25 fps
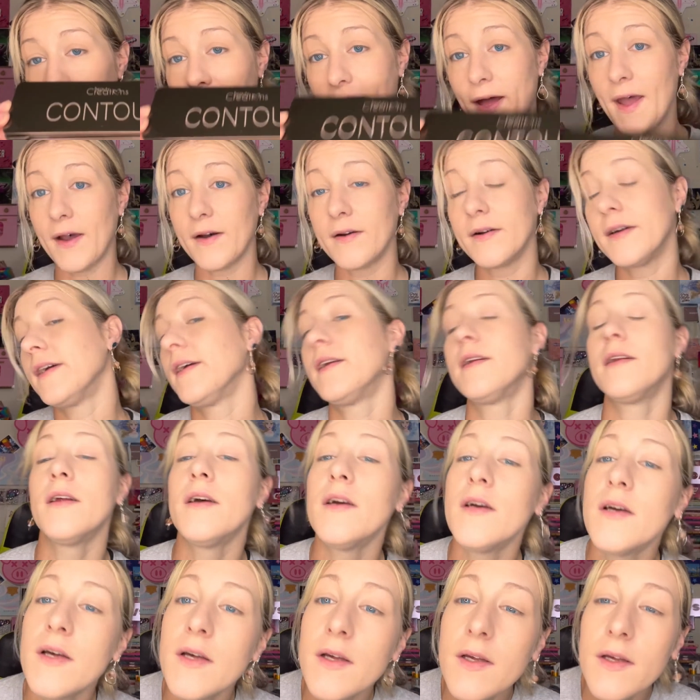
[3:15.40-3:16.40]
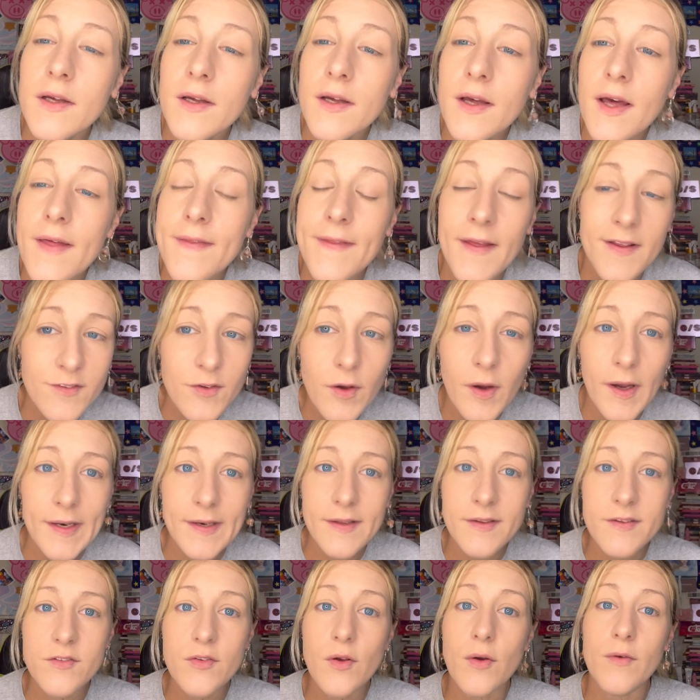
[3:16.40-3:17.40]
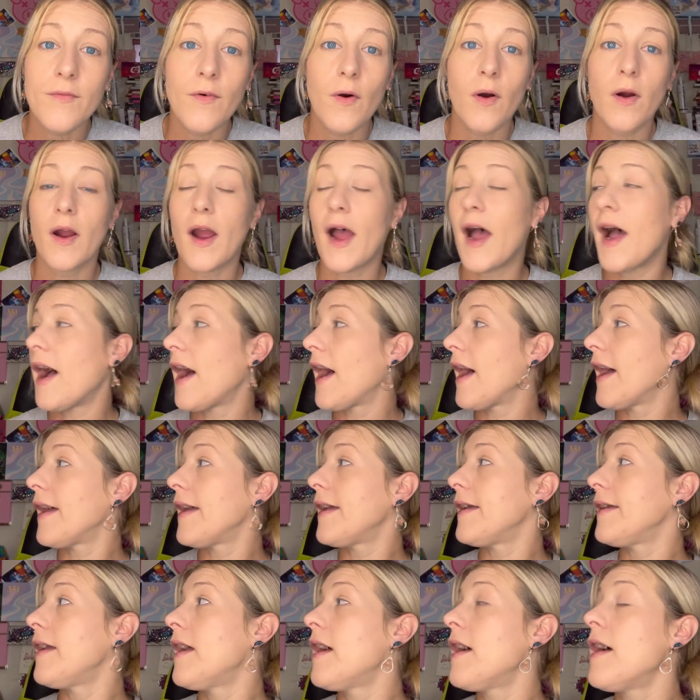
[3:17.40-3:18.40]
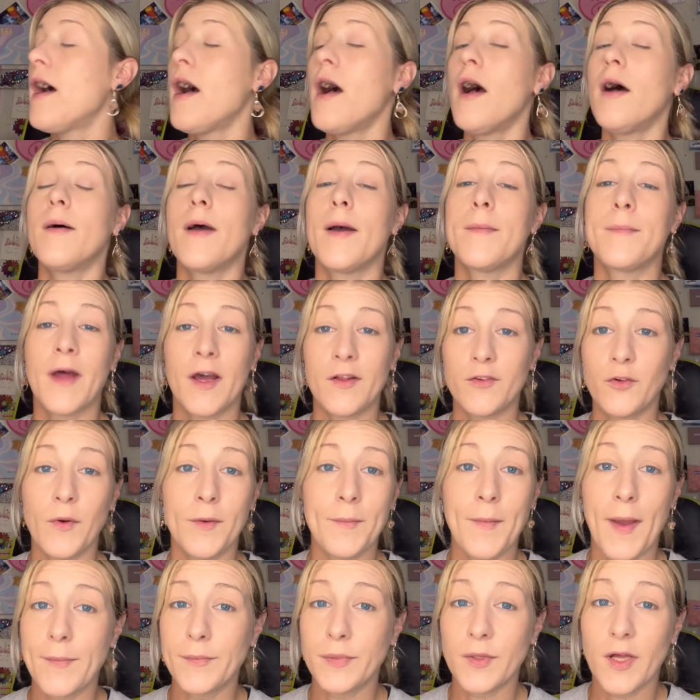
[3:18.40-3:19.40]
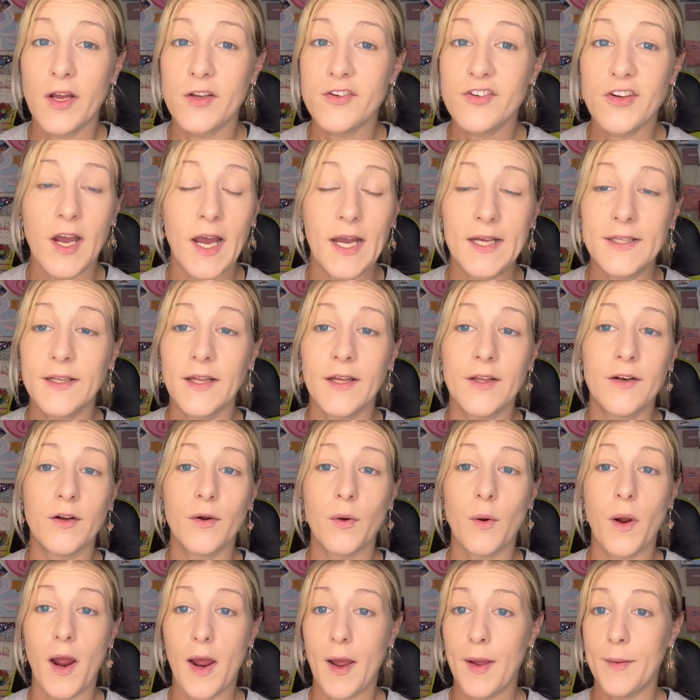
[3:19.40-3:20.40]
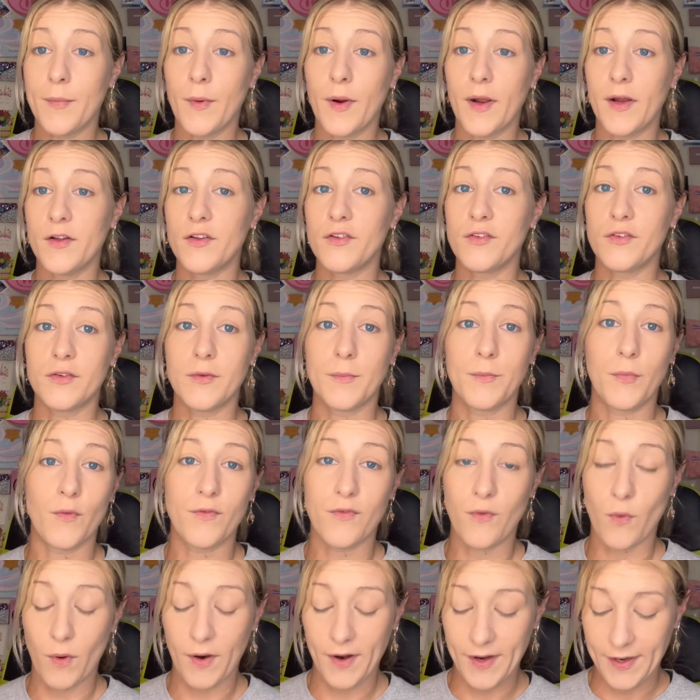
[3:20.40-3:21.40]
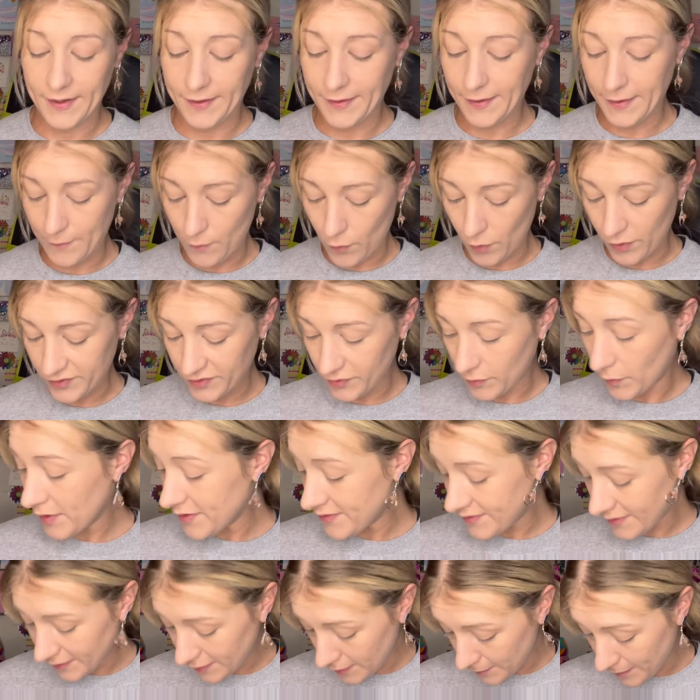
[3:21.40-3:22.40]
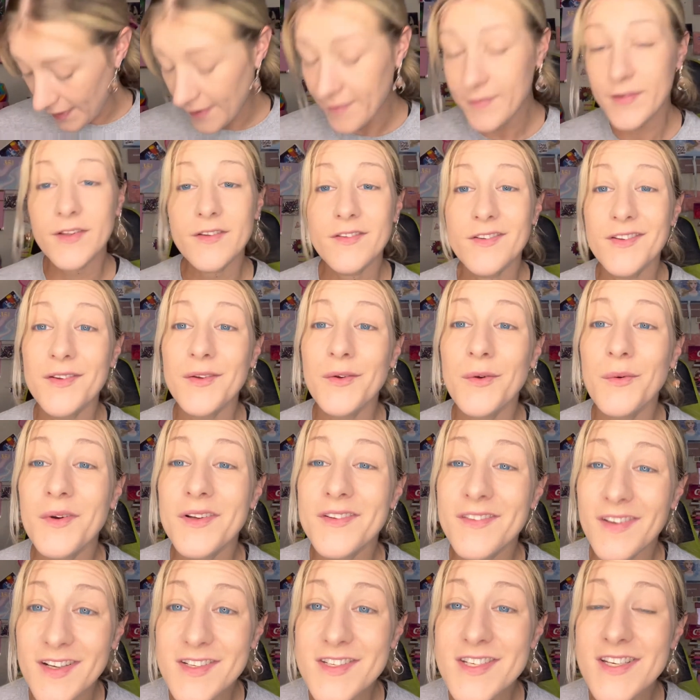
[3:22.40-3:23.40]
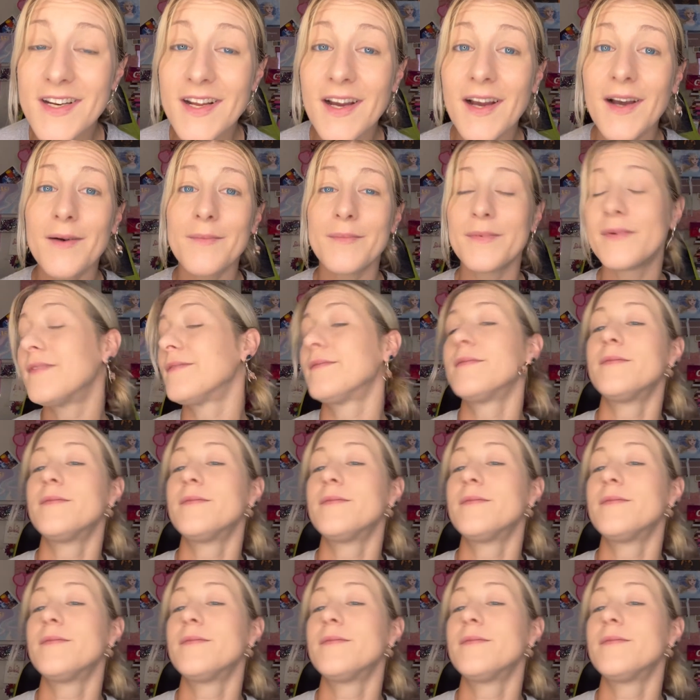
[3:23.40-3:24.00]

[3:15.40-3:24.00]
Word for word: Palette. And that's all I did so far. I am not doing my blush, highlighter, or eyebrows beforehand anymore. So I always end up having to touch it up.